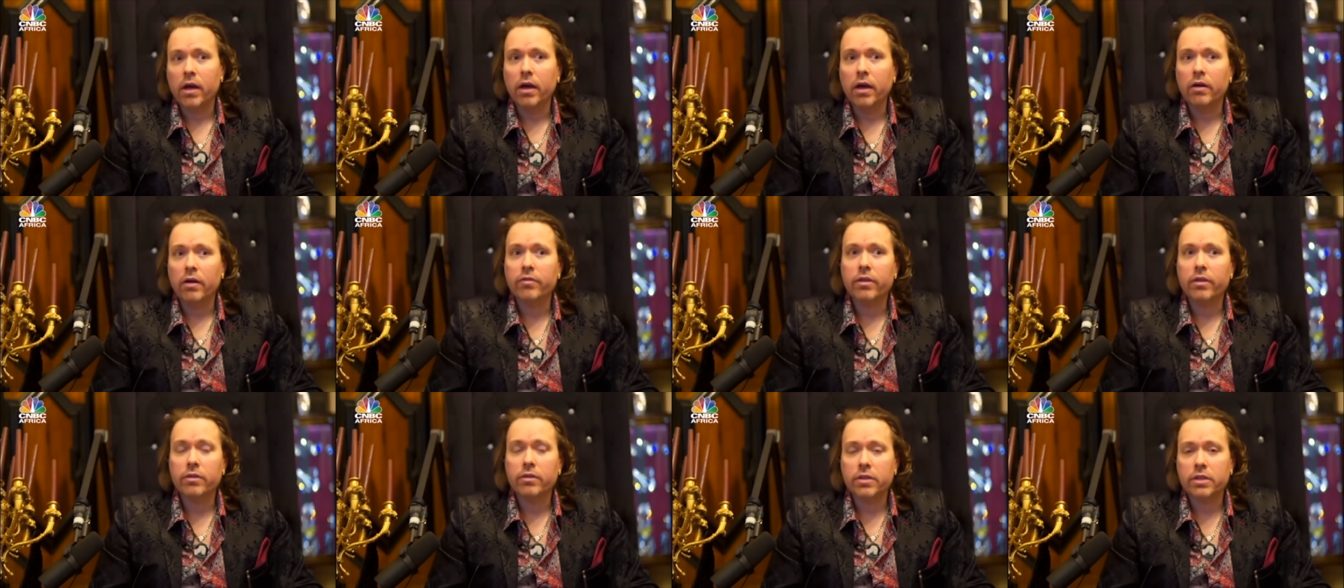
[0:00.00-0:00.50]

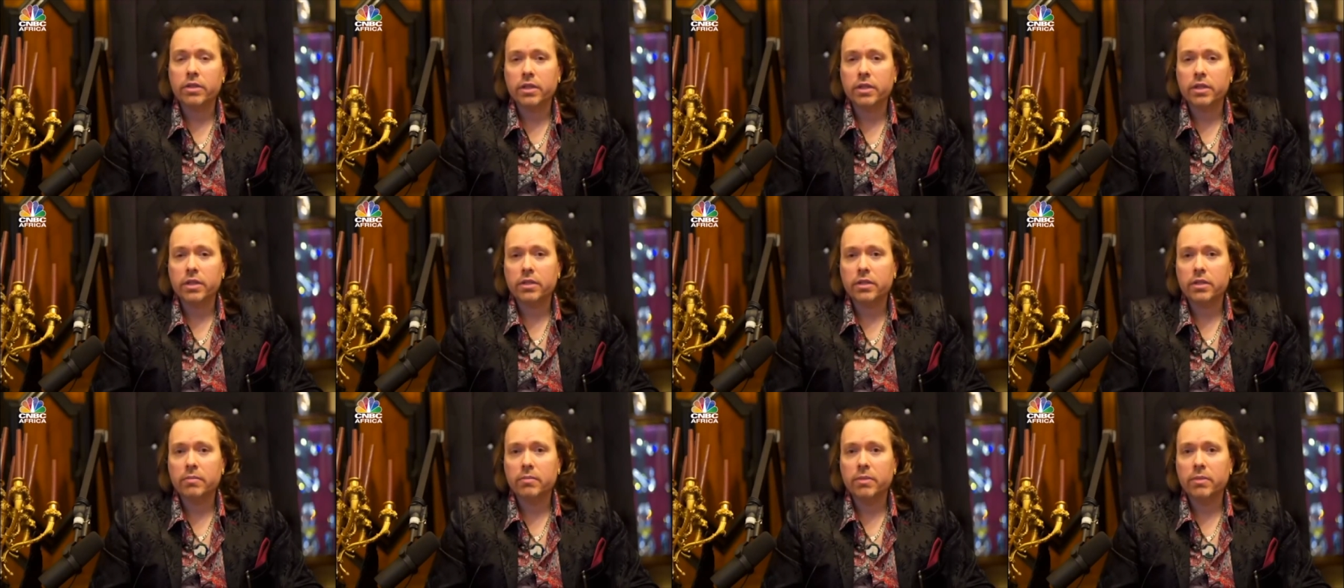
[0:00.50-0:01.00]
Of those
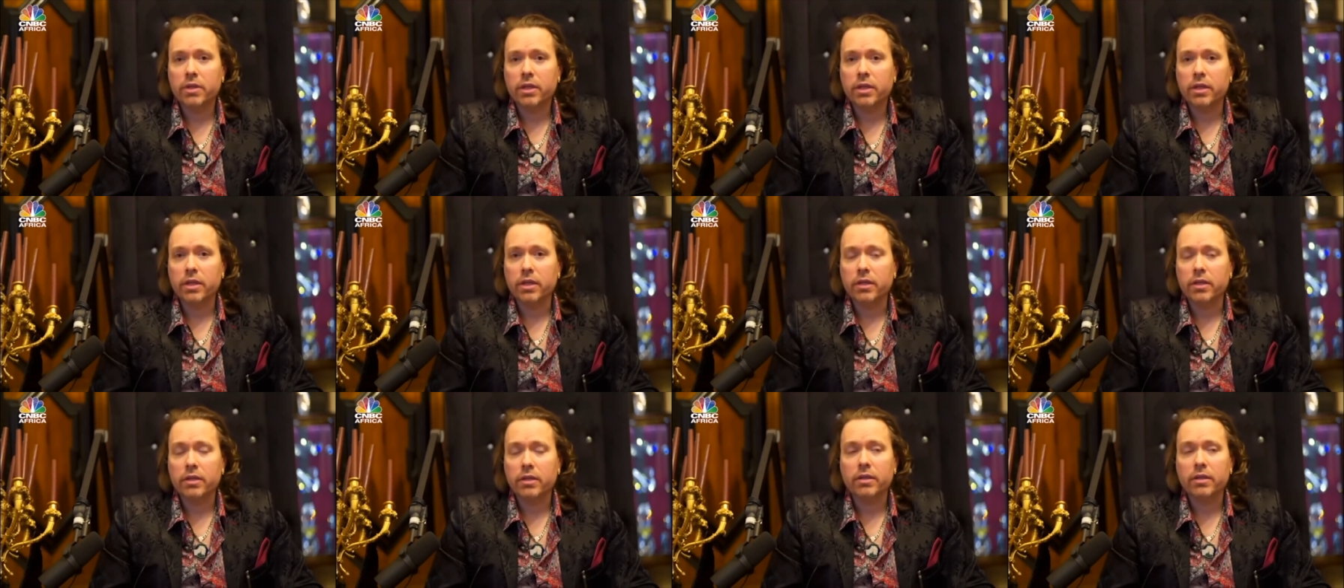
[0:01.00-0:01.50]
16
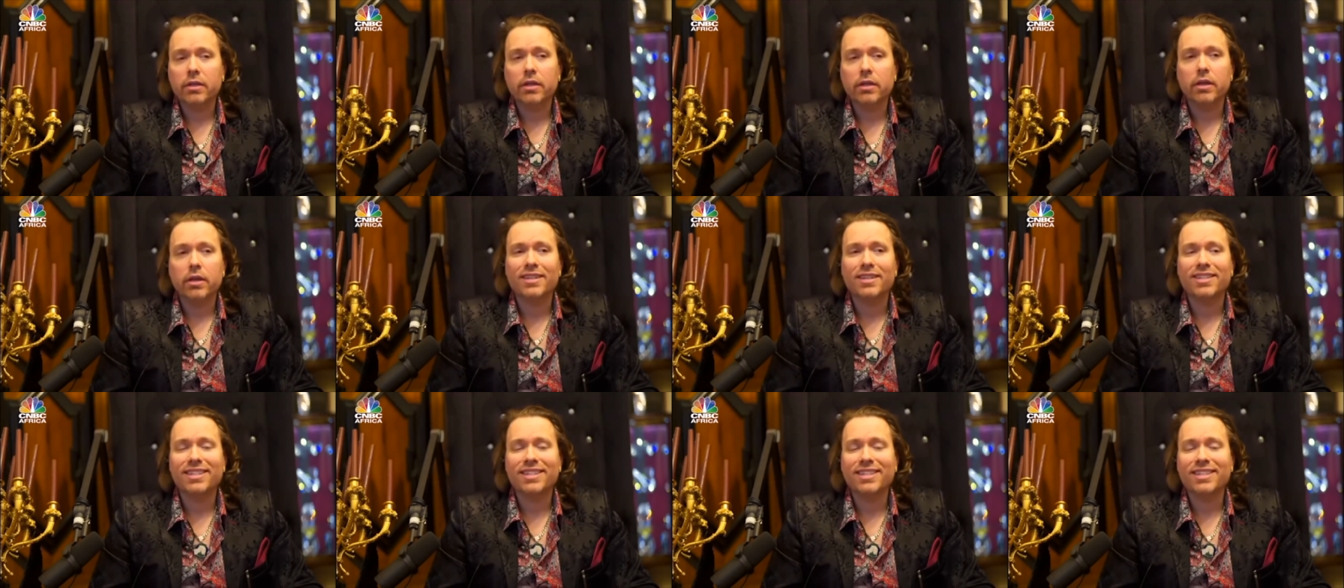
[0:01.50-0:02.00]
million,
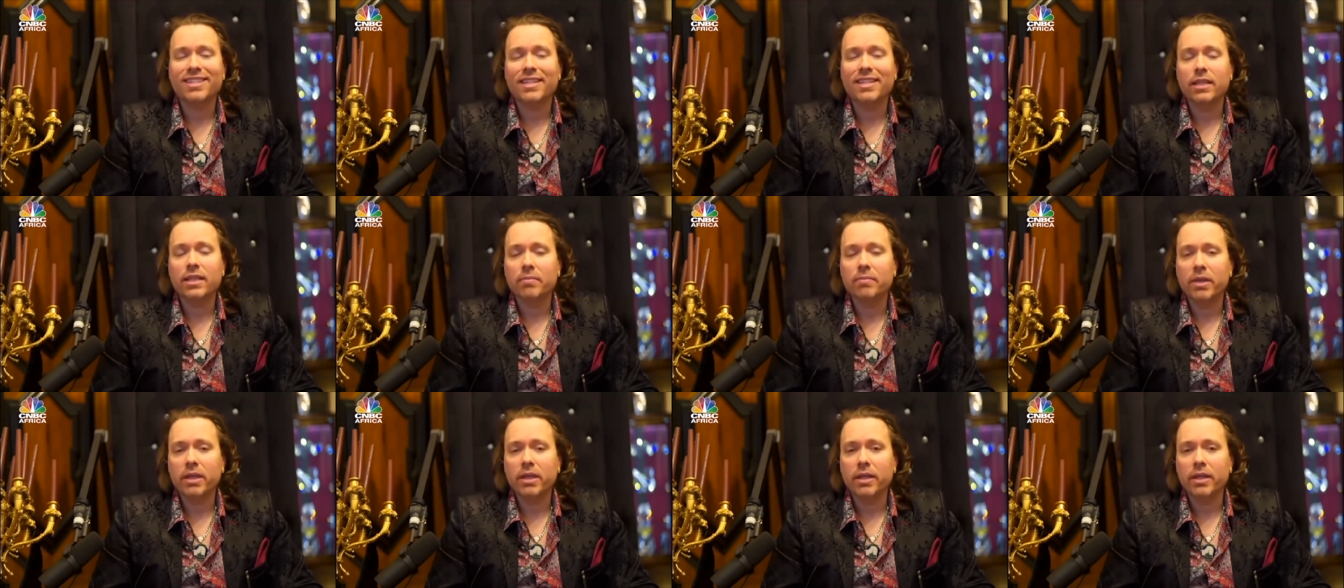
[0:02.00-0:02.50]

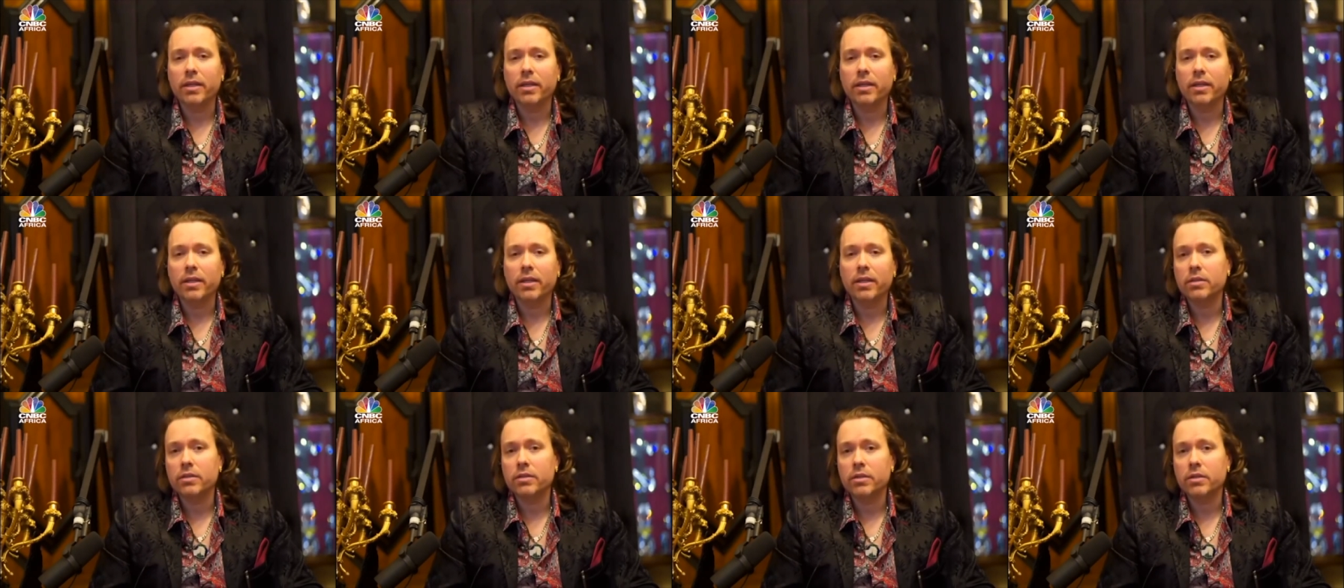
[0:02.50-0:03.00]

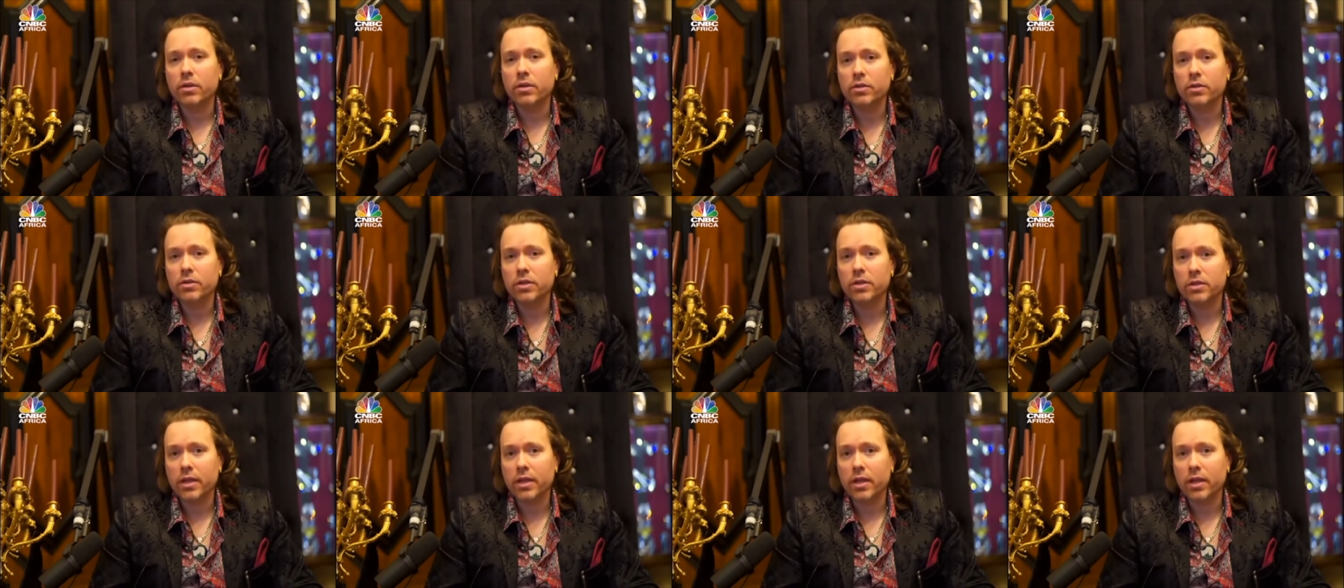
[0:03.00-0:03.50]

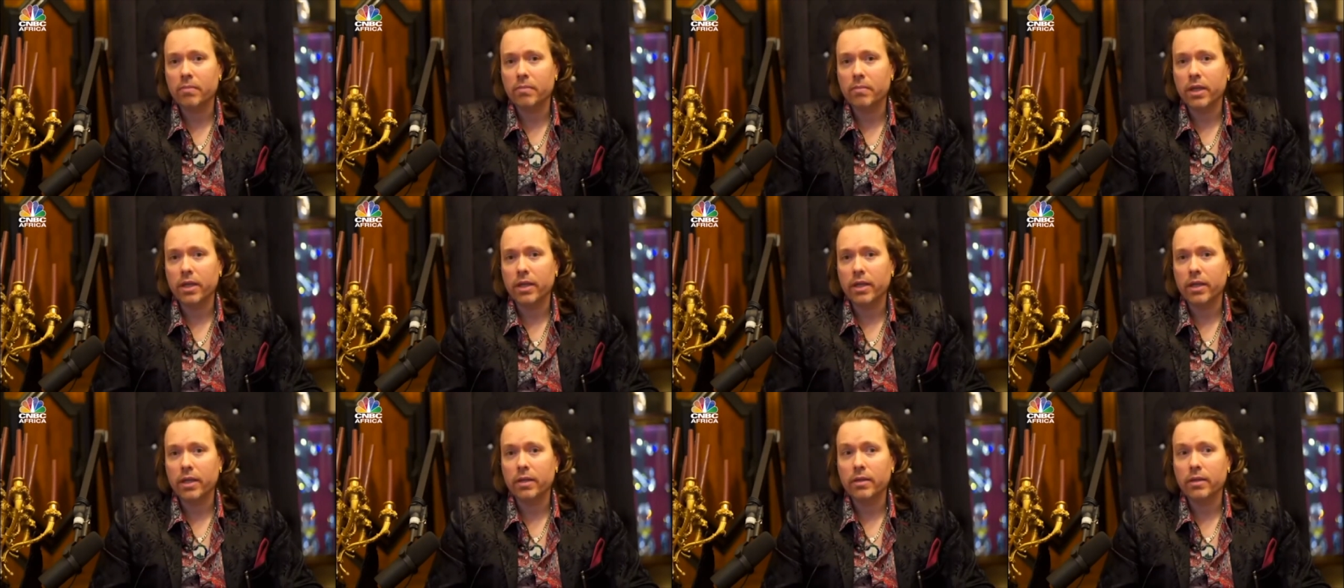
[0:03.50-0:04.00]
Satoshi's got
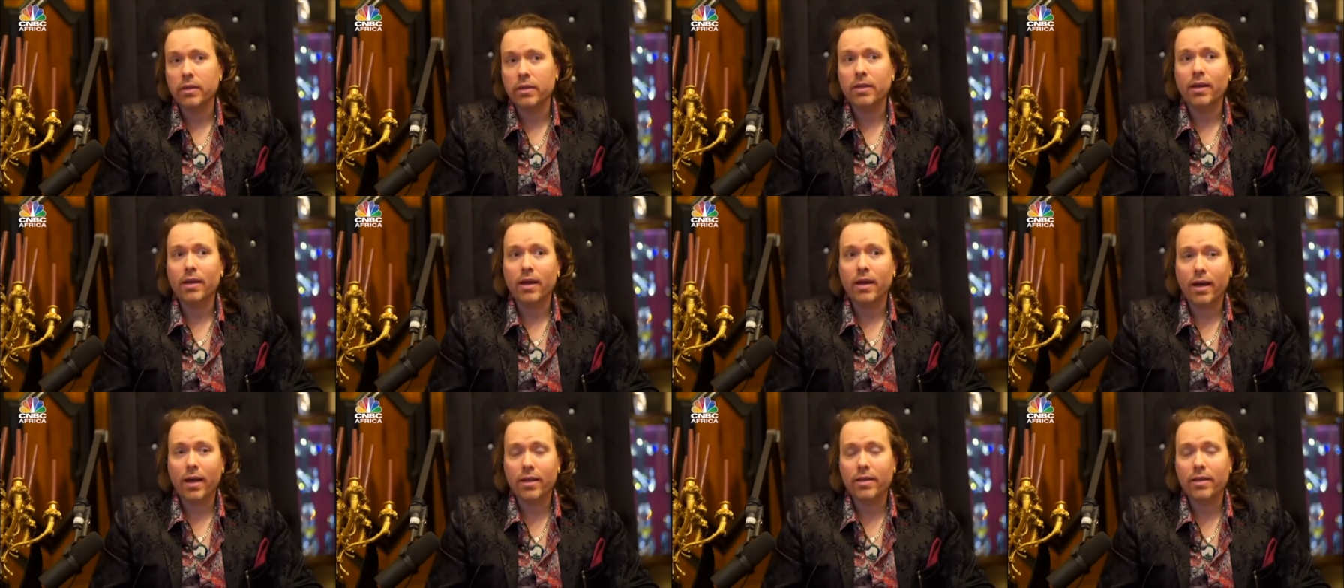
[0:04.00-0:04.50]
1 million.
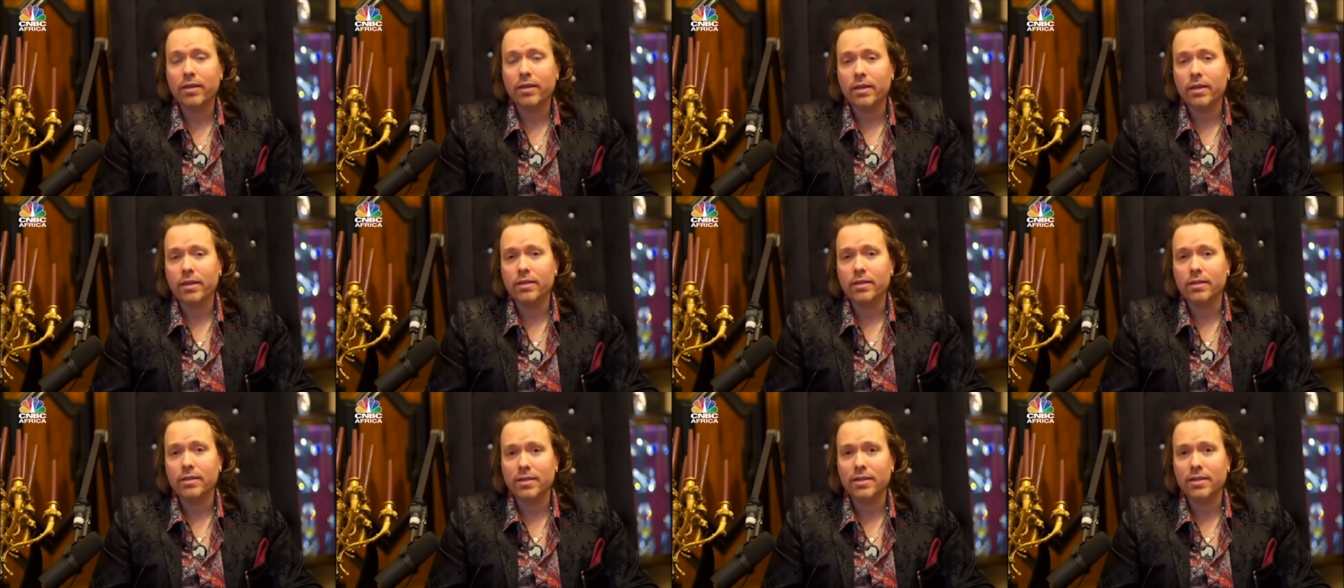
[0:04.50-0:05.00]
I
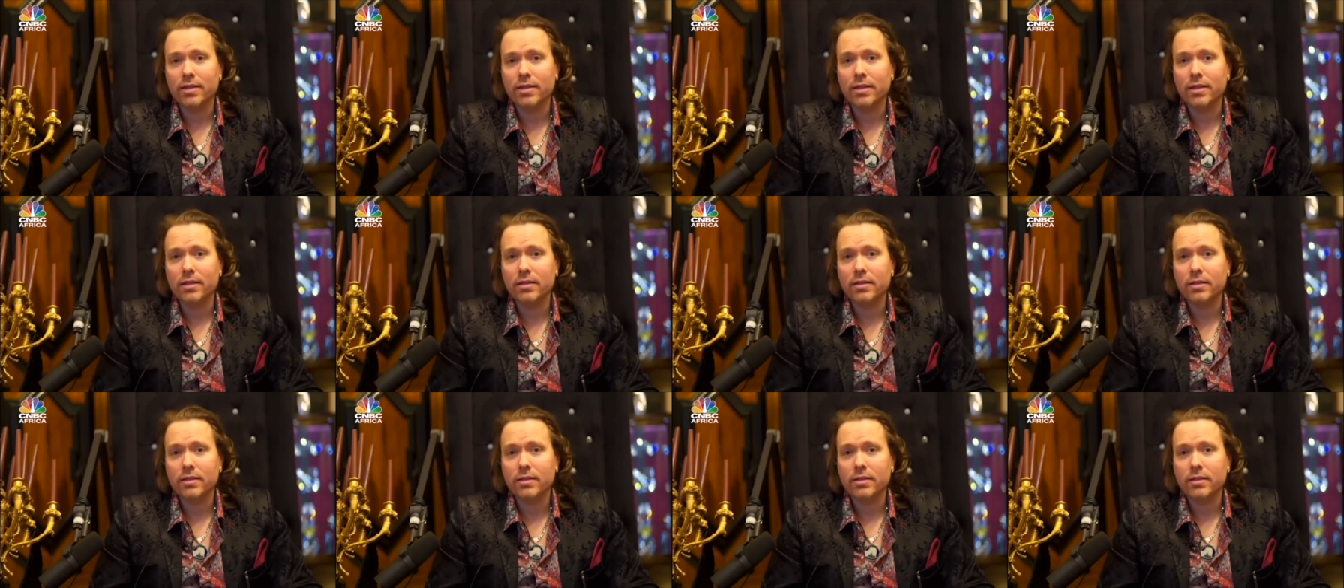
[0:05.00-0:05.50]
think he's
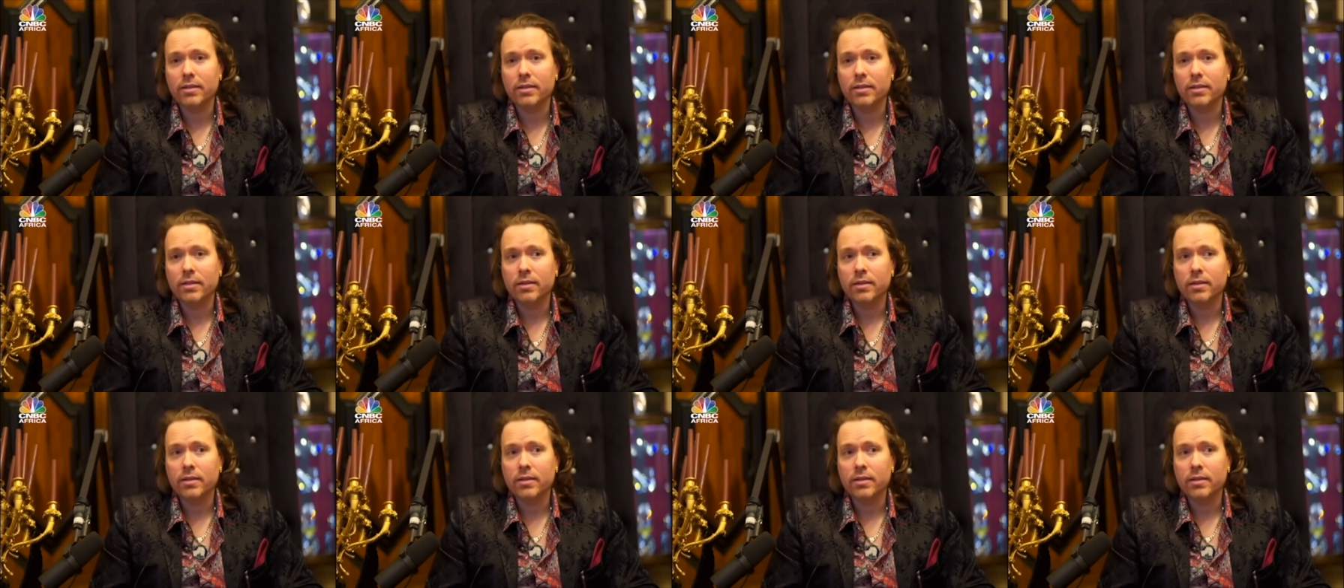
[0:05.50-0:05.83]
deceased.